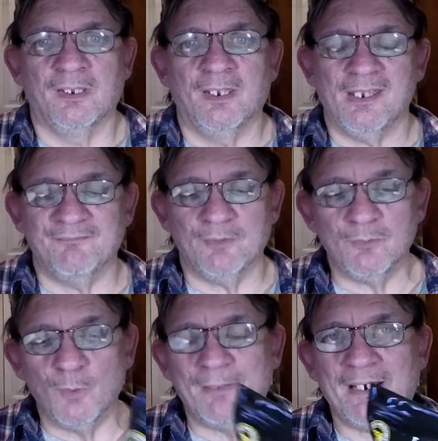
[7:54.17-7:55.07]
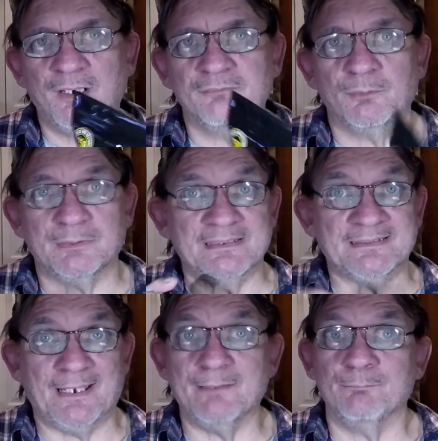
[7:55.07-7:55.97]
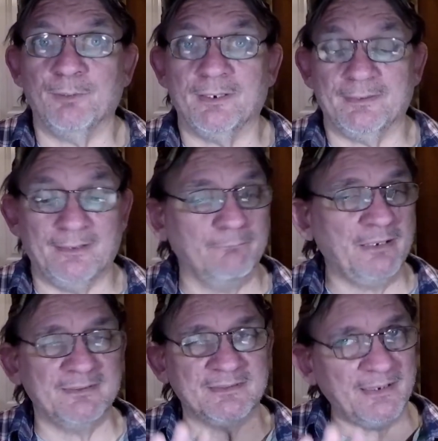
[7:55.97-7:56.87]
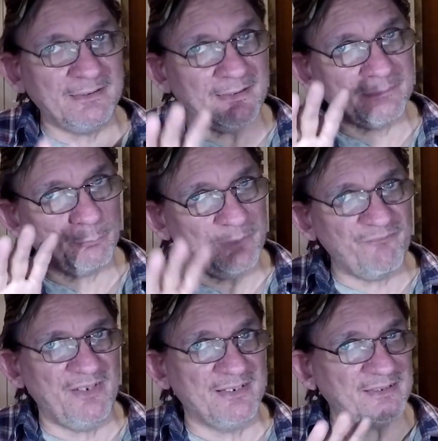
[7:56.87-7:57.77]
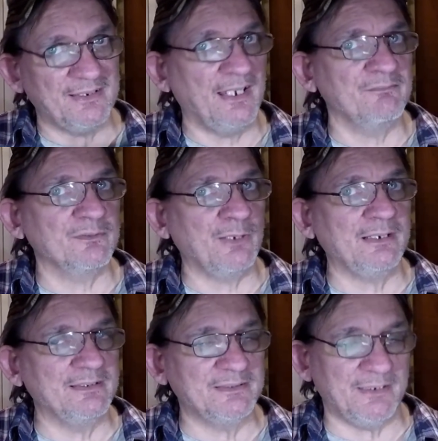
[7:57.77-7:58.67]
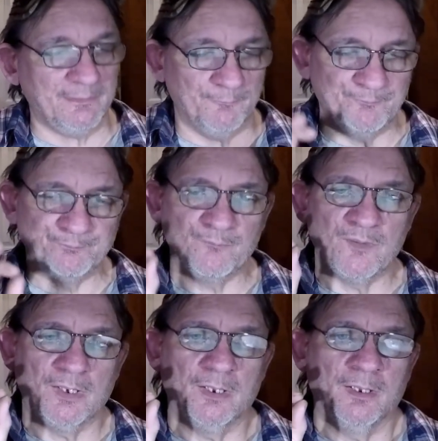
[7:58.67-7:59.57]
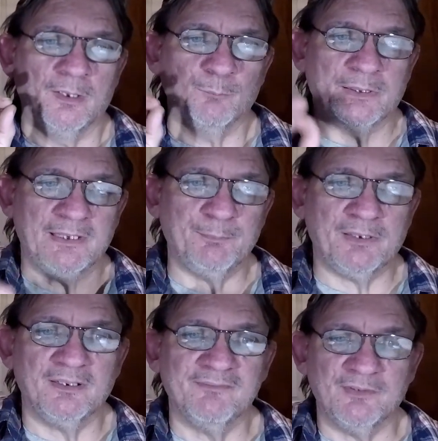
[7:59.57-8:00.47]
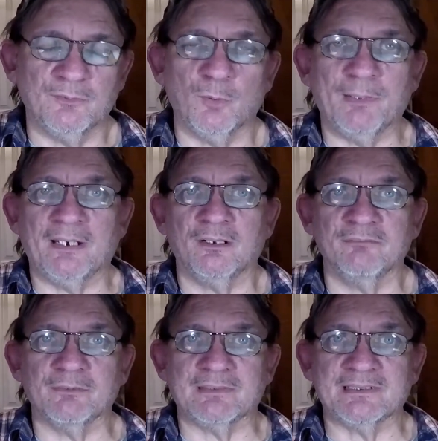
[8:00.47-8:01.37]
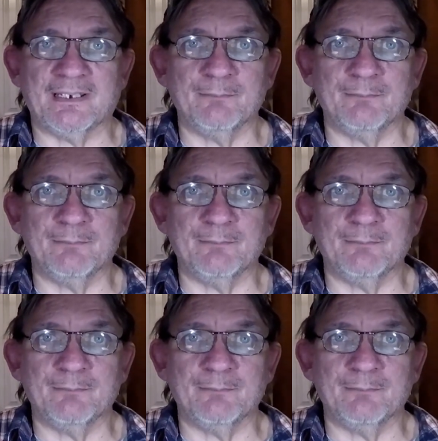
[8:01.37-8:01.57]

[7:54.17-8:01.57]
if you'll go back over it with the same product, and I'm not saying that's with this because I haven't tried this yet, but typically if you'll go back over it with the same